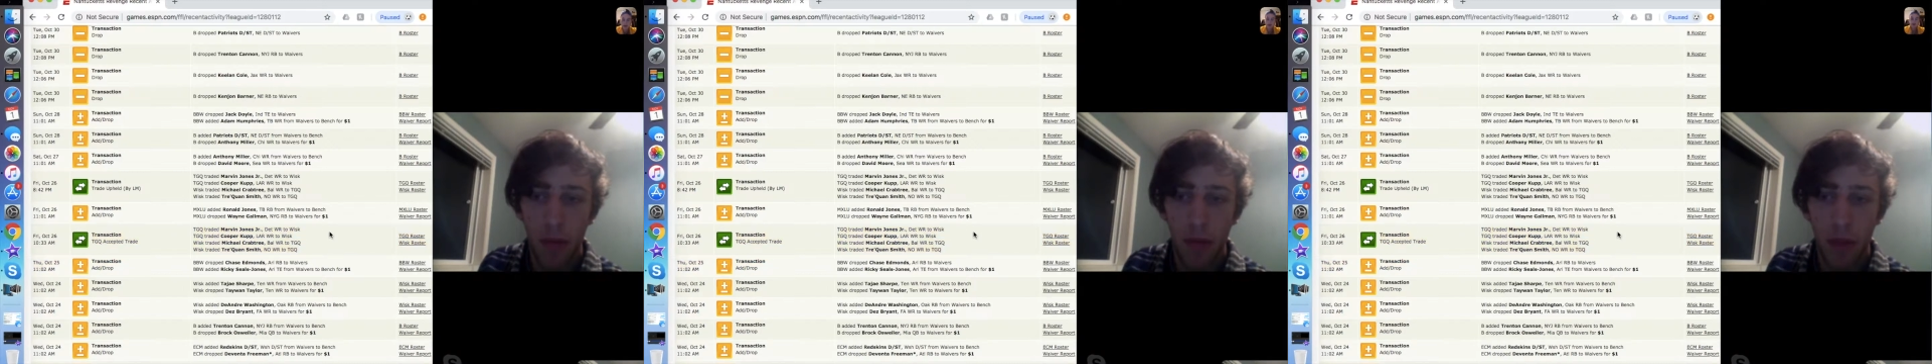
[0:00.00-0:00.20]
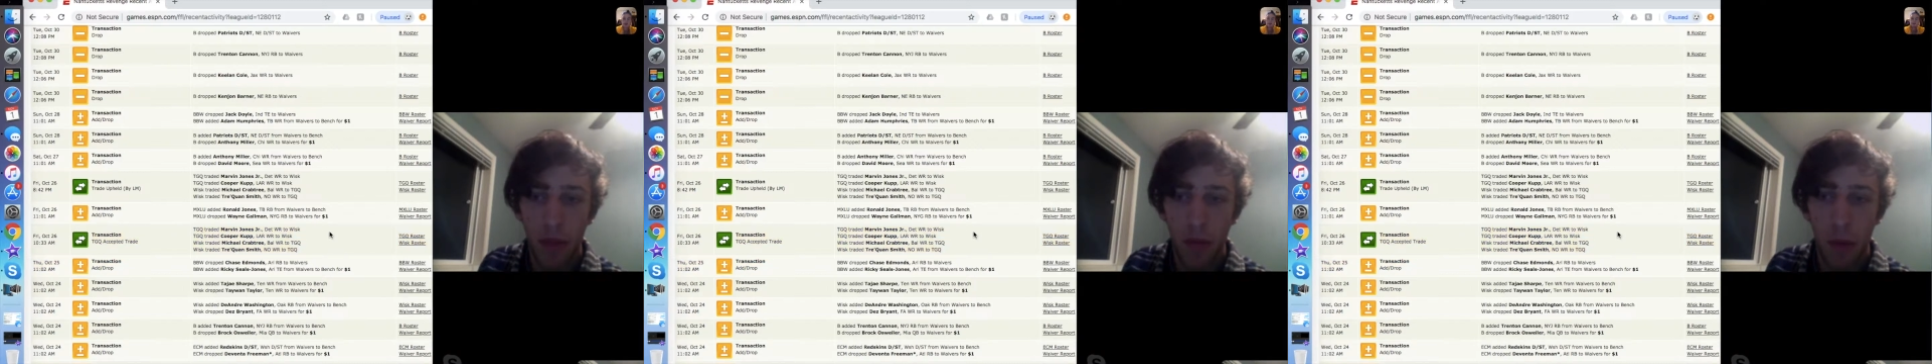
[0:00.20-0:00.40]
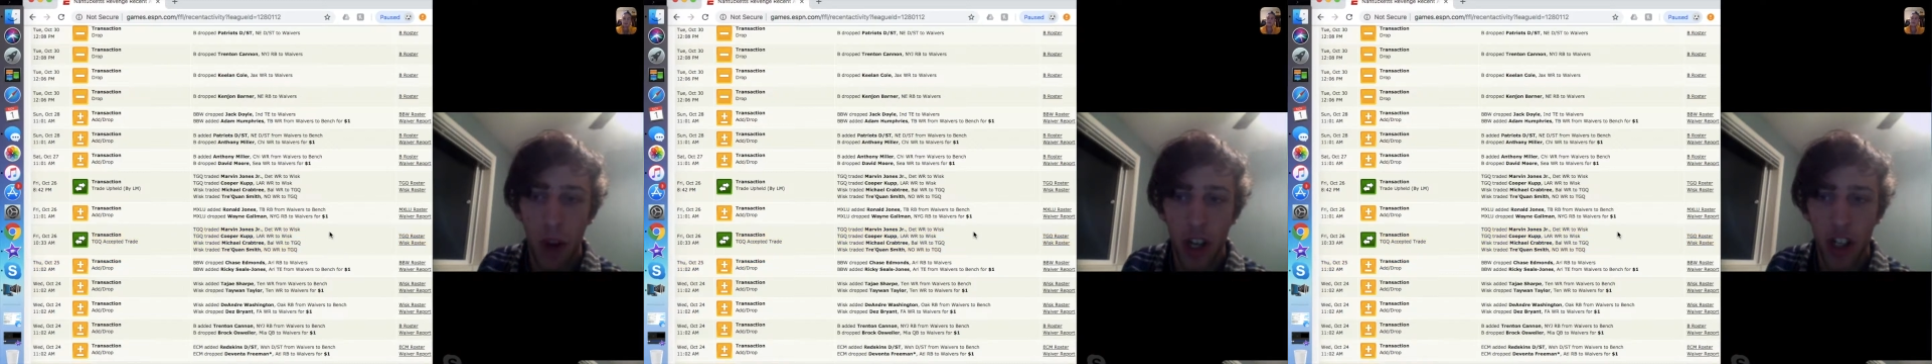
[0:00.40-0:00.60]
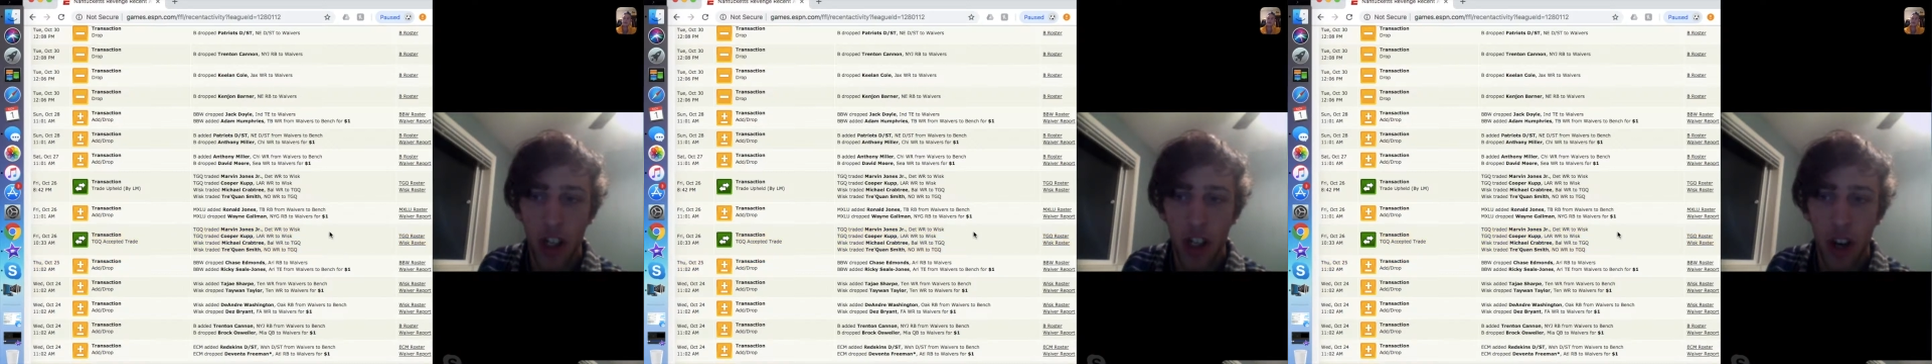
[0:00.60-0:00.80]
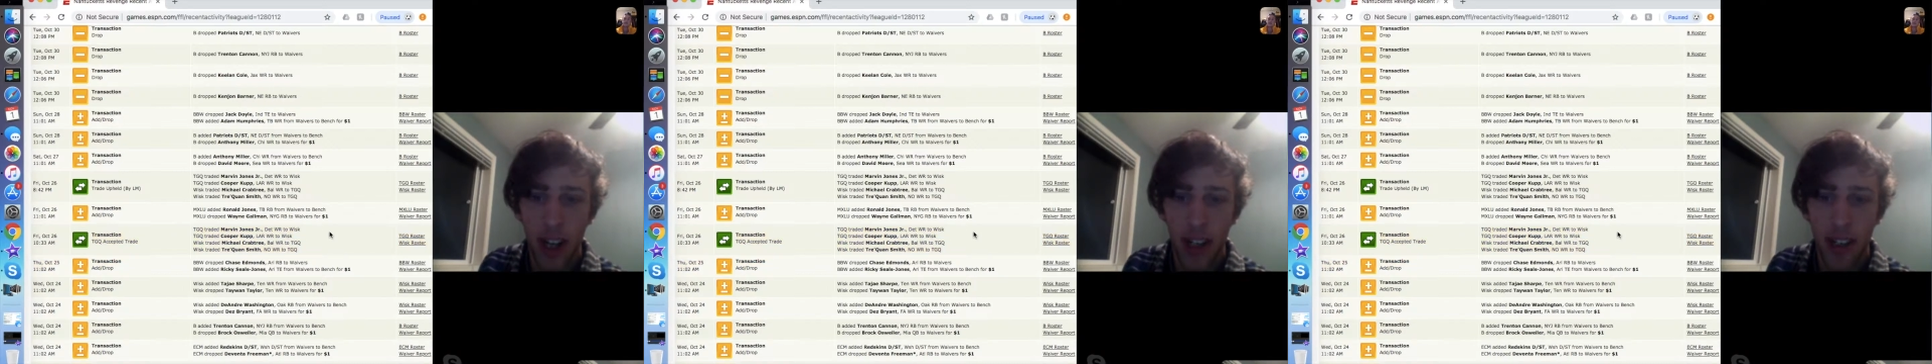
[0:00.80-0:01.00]
what
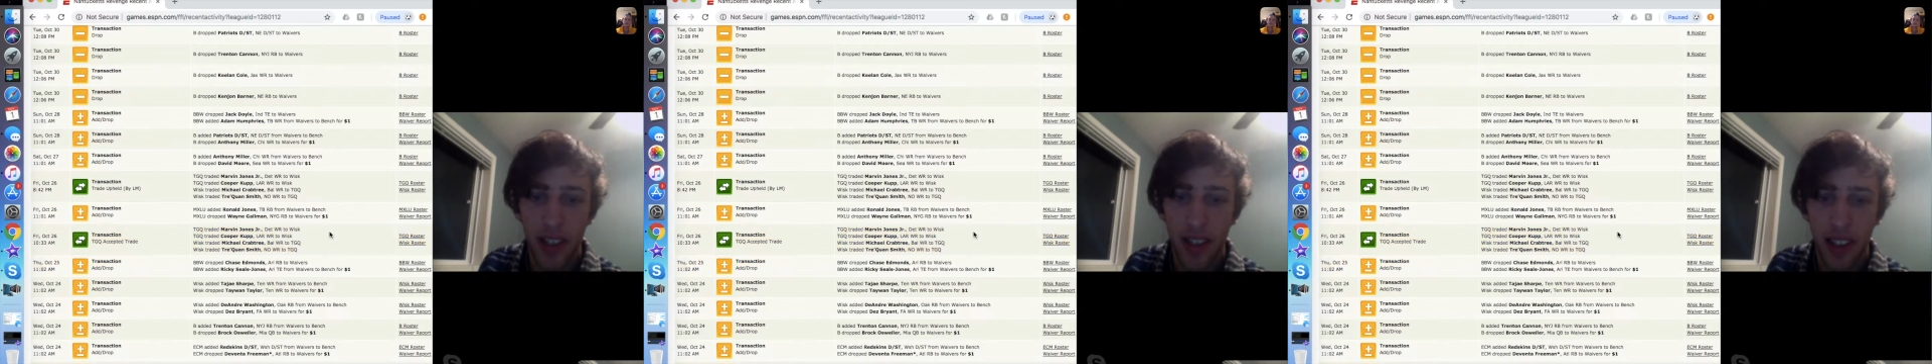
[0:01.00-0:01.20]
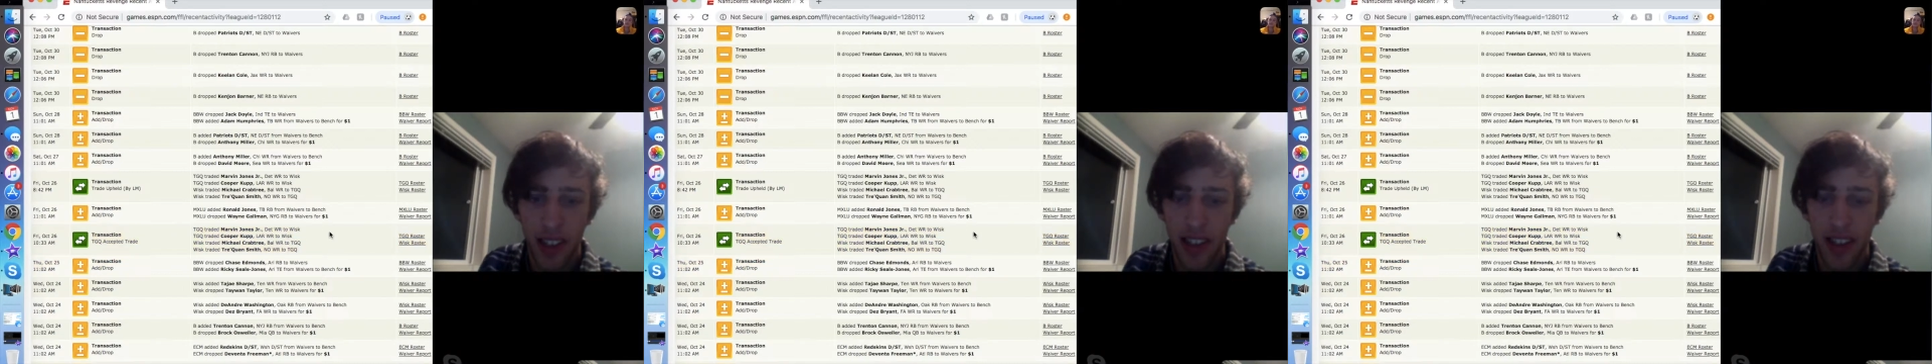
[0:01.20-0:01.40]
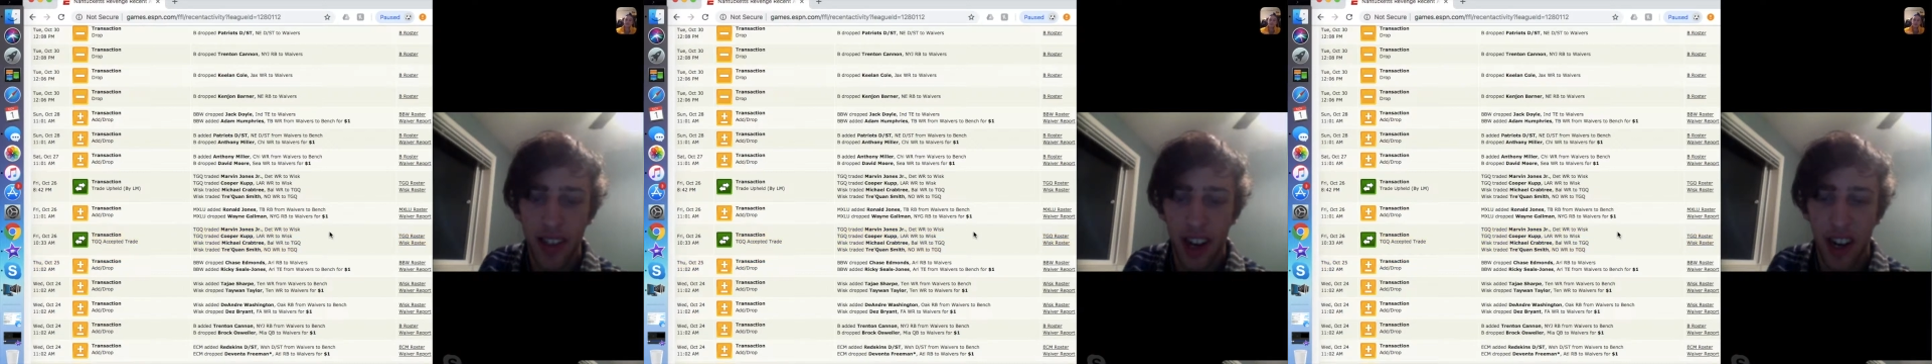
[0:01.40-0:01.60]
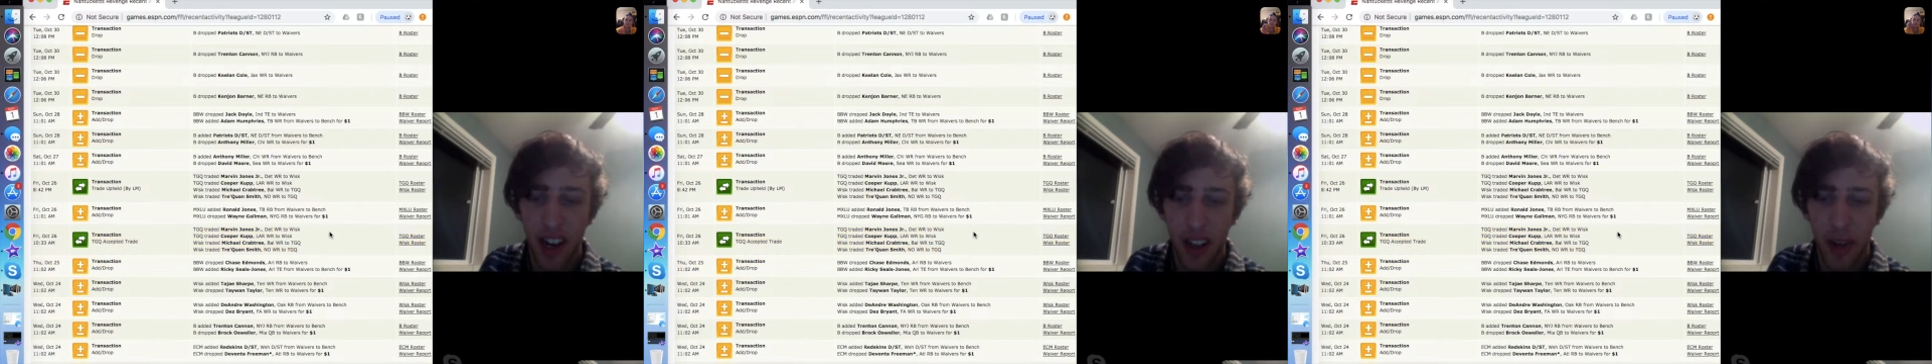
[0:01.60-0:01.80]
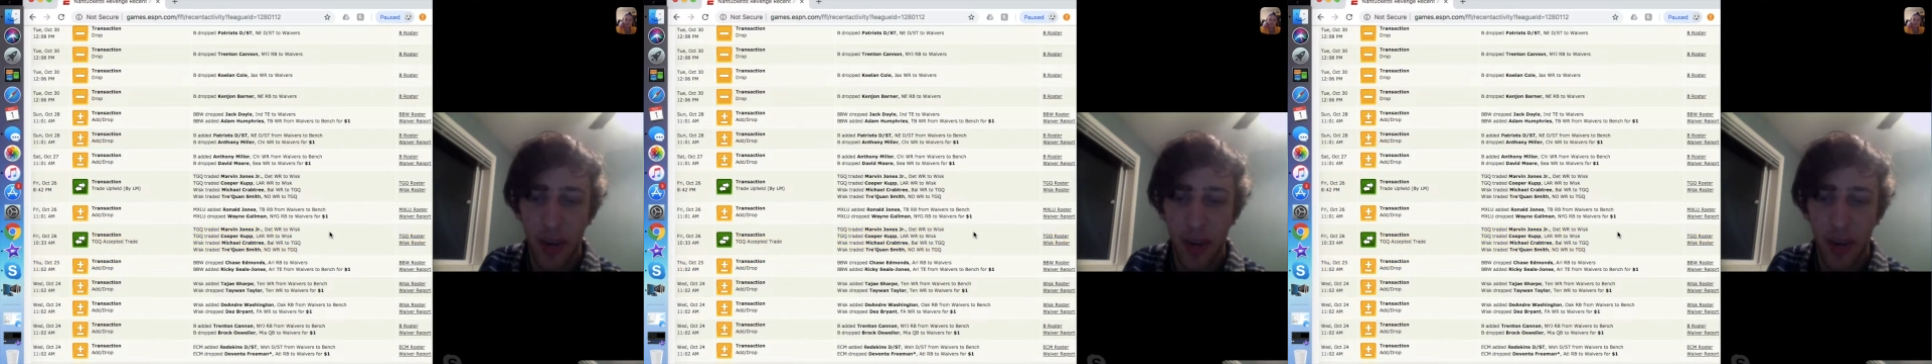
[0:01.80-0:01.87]
Drake's necessarily